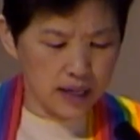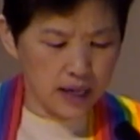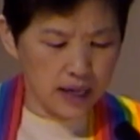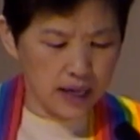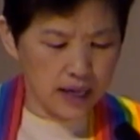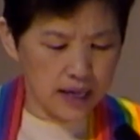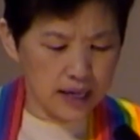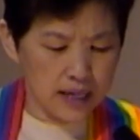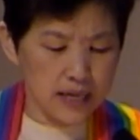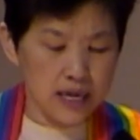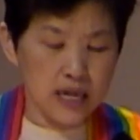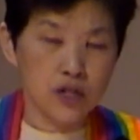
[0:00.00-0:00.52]

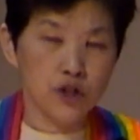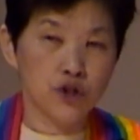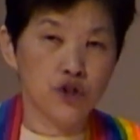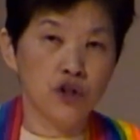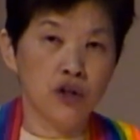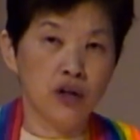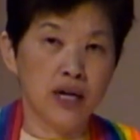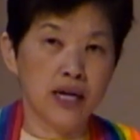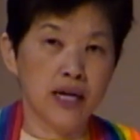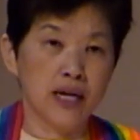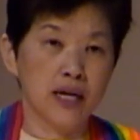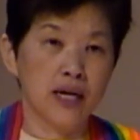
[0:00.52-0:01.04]

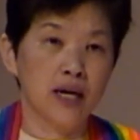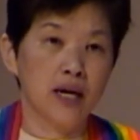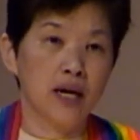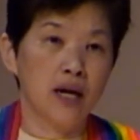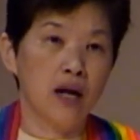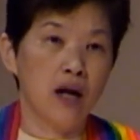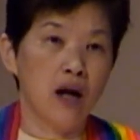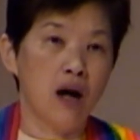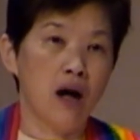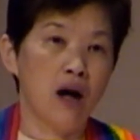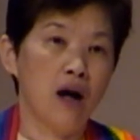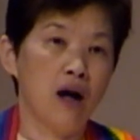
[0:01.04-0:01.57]
initially
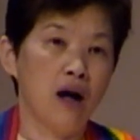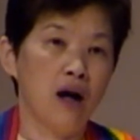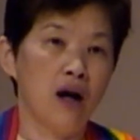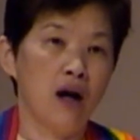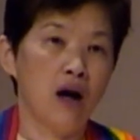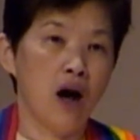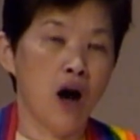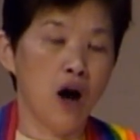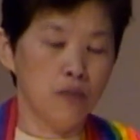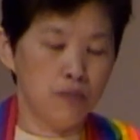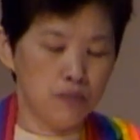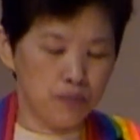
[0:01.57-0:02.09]
uh,
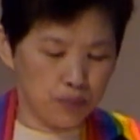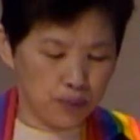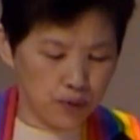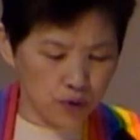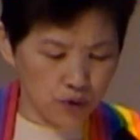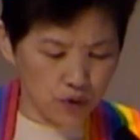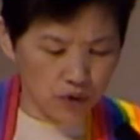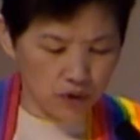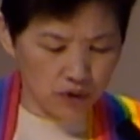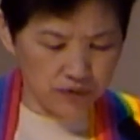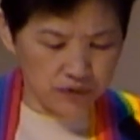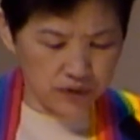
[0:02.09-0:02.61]

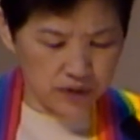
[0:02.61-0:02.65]
approved